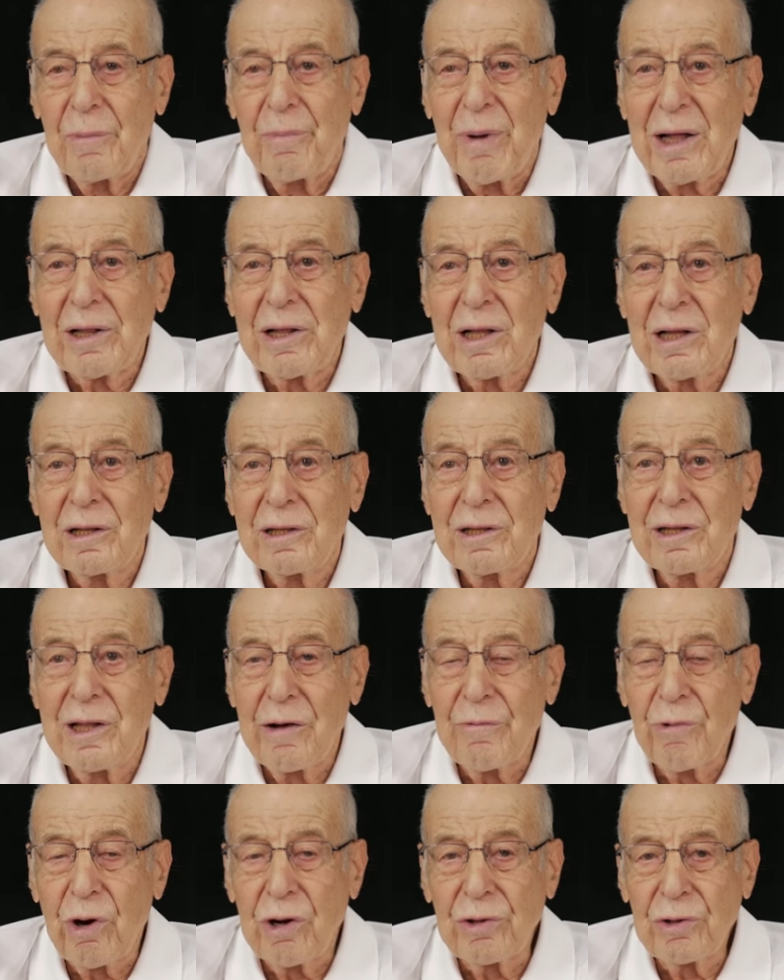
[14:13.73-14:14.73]
But
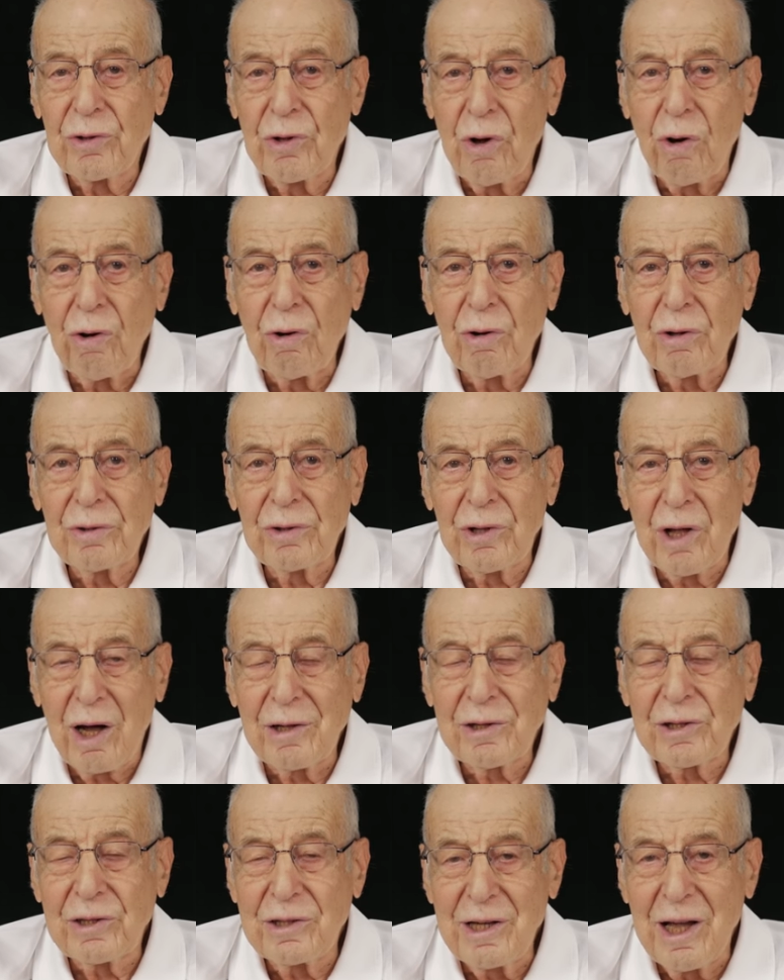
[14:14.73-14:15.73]
there were
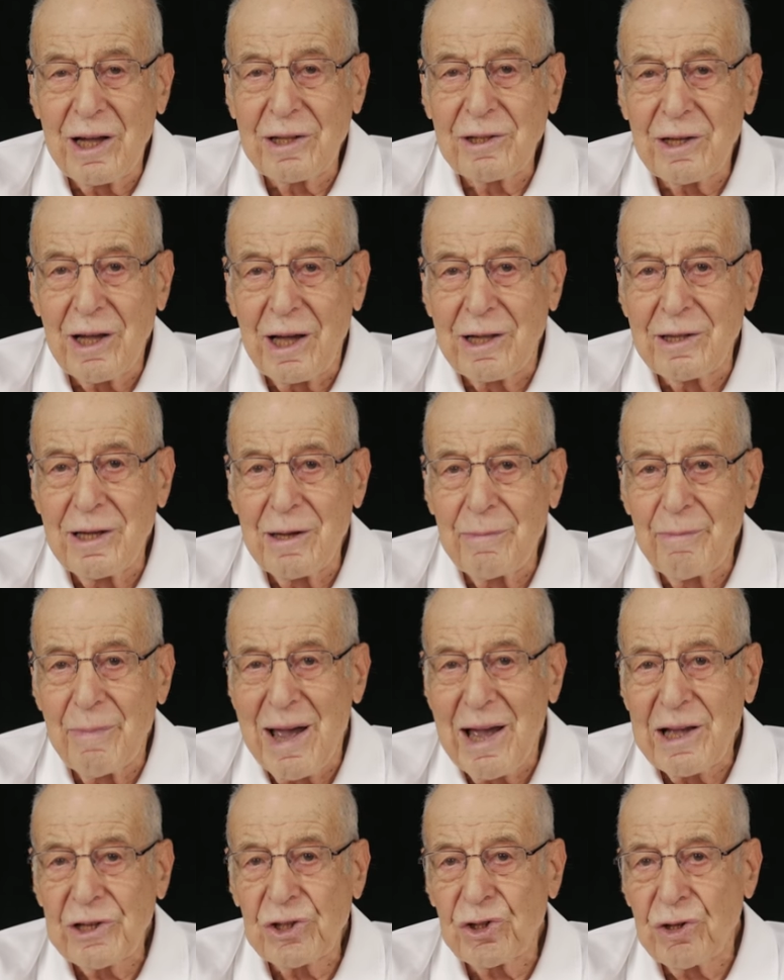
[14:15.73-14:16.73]
not yet any
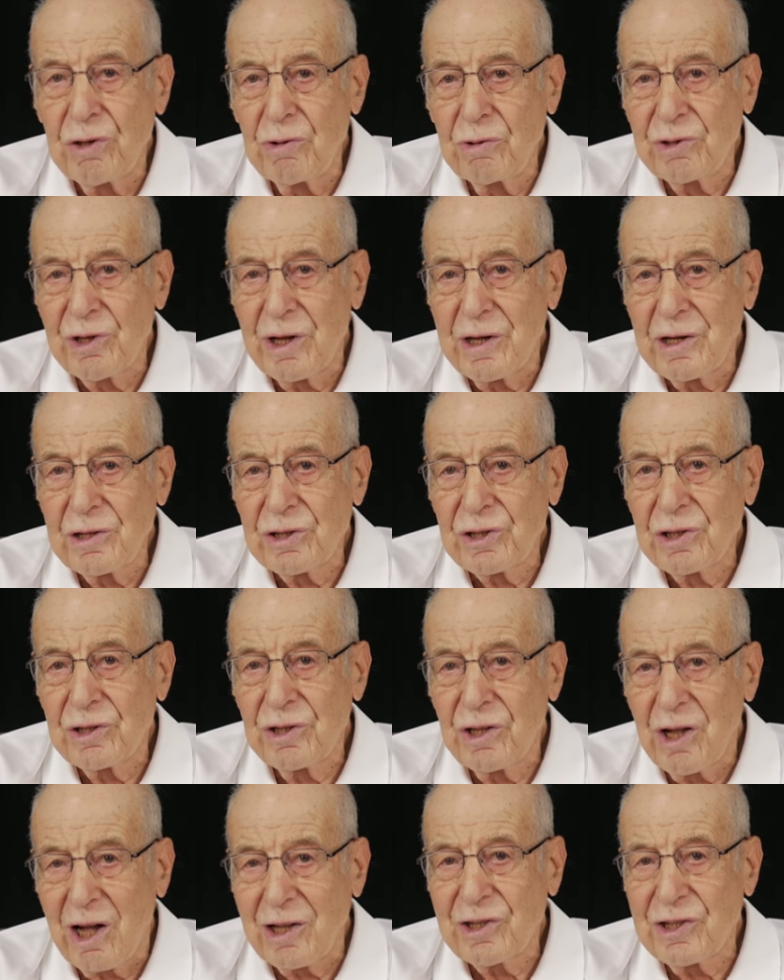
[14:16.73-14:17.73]
mass shootings,
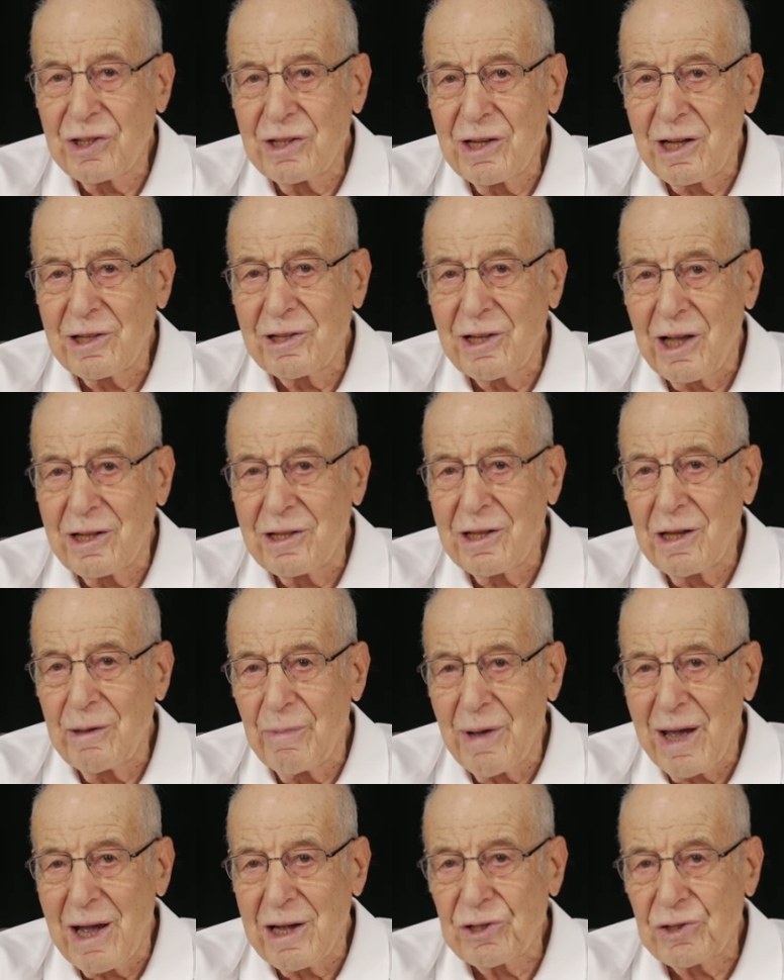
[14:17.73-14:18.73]
not yet any
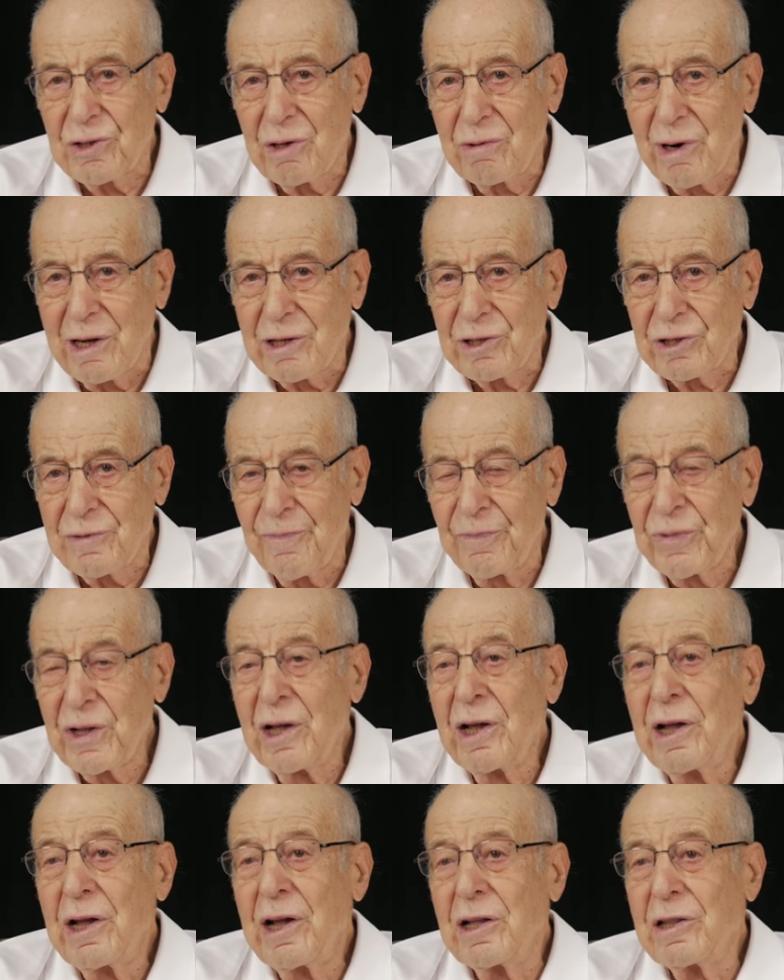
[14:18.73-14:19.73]
mass arrests.
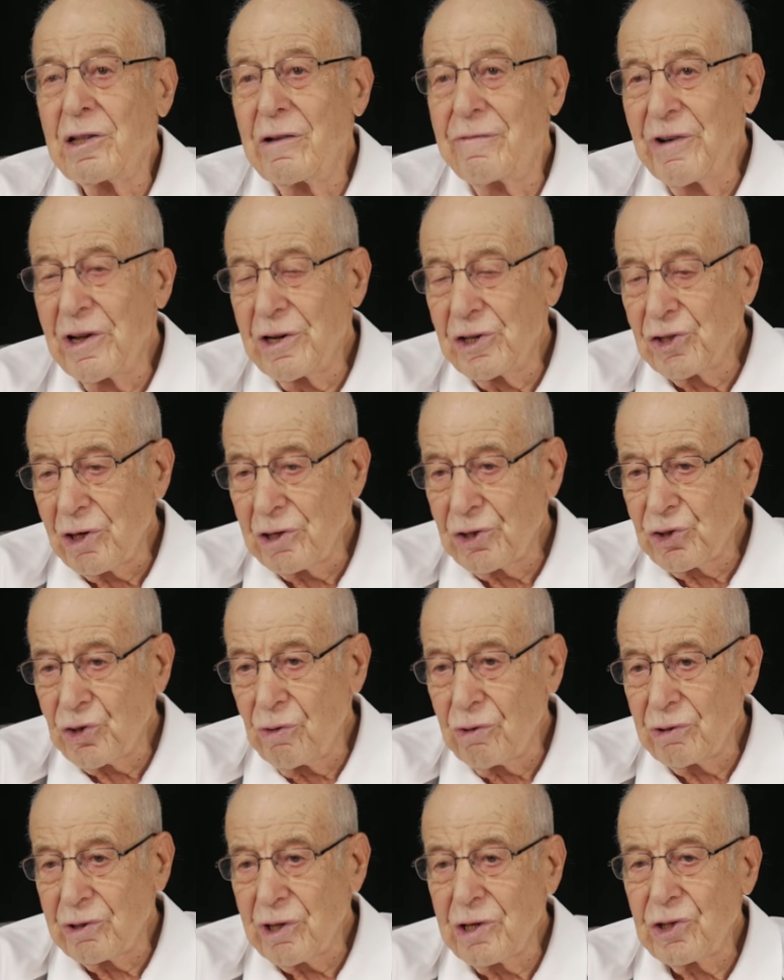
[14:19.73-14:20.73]
Individual
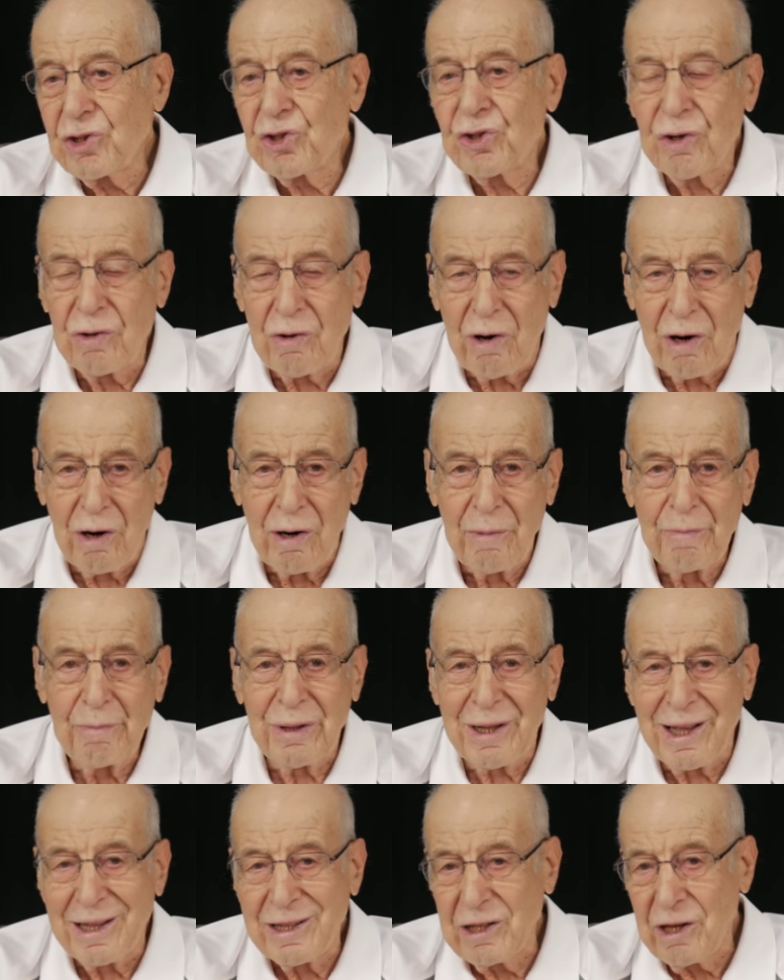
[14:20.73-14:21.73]
shootings, sure,
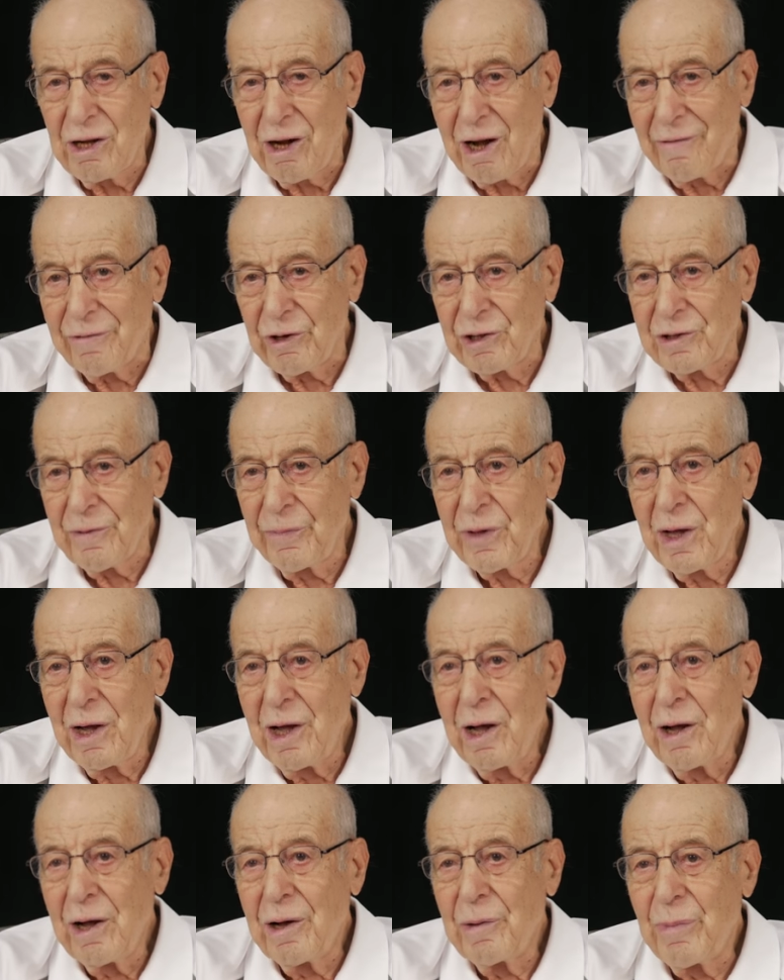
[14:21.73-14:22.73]
plenty of it,
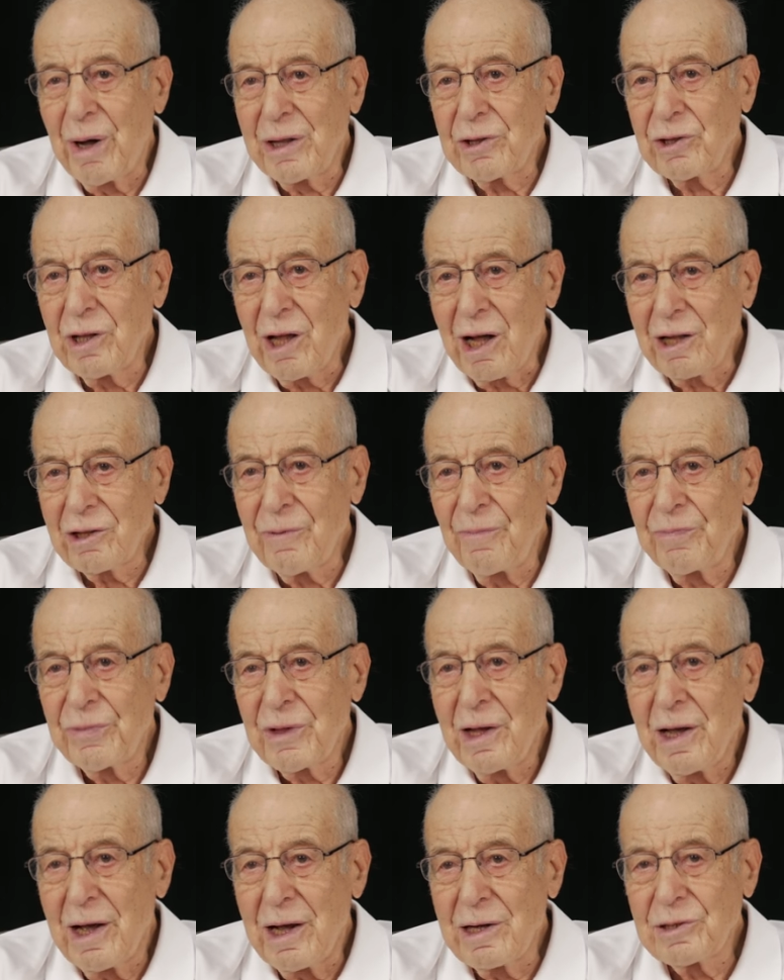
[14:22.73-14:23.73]
but not
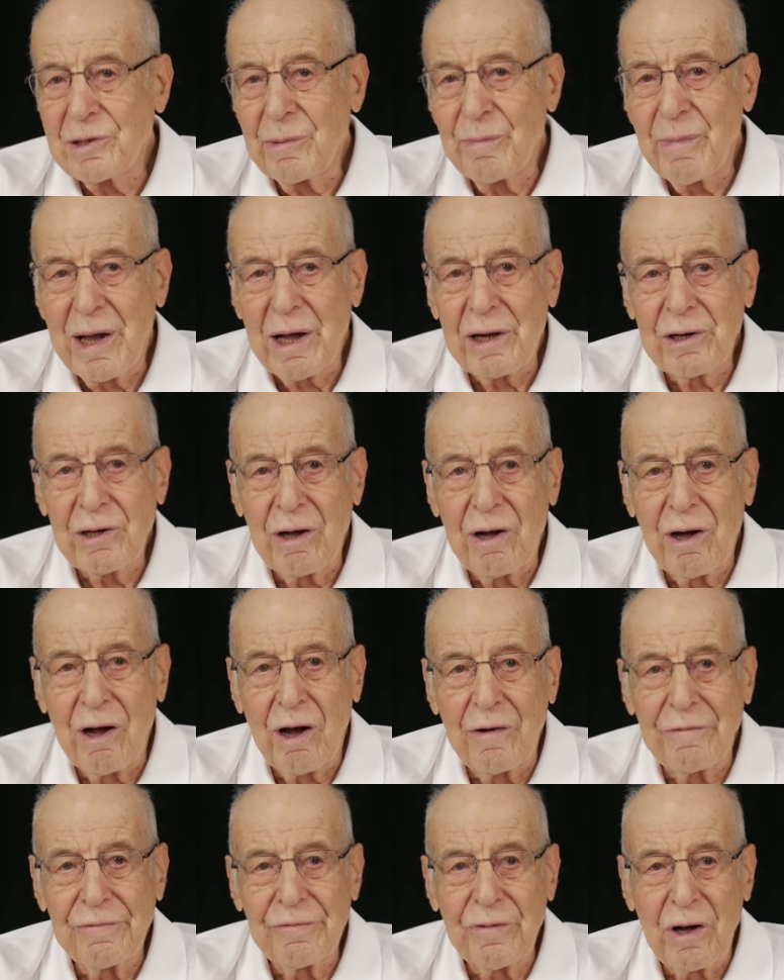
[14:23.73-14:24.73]
as a matter
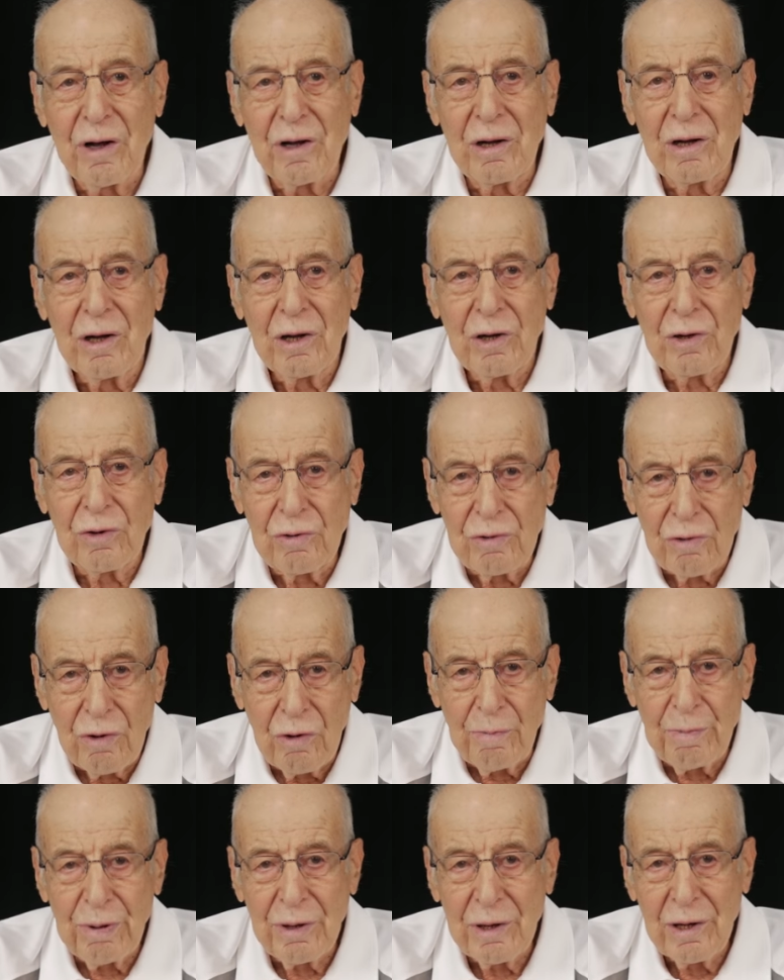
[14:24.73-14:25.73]
of a
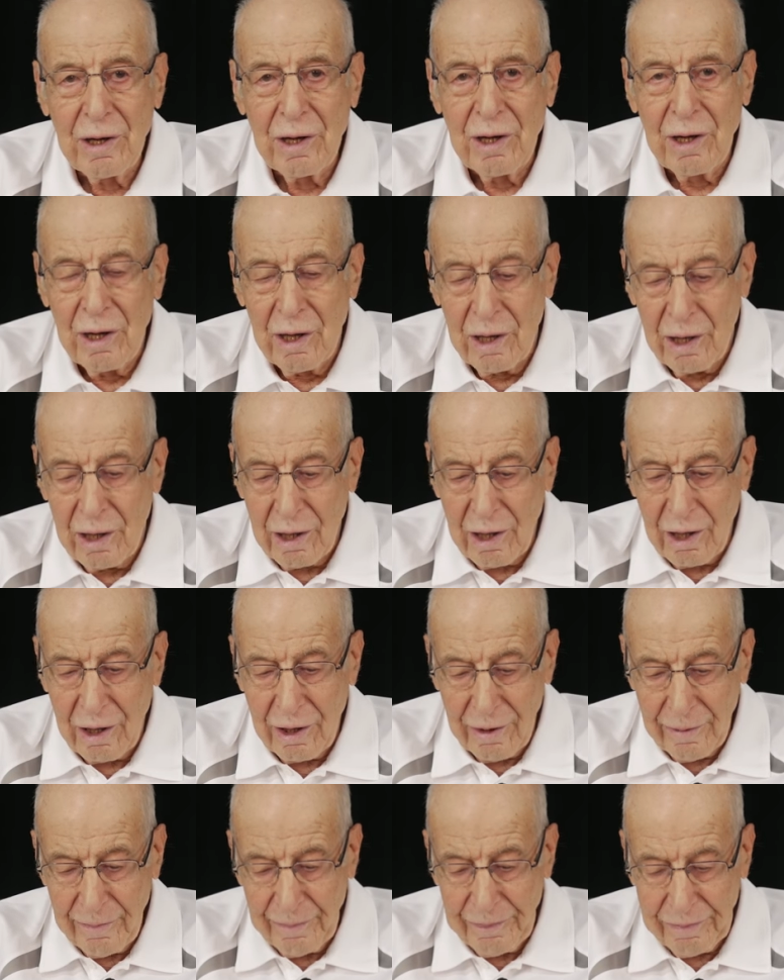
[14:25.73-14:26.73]
group,
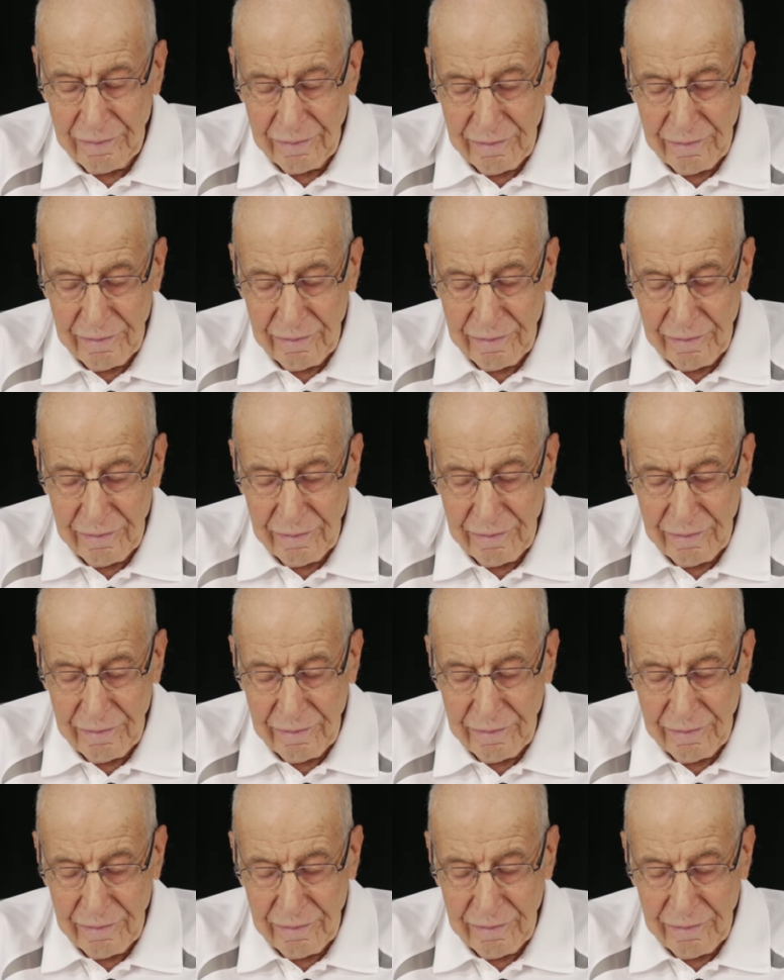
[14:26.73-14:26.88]
it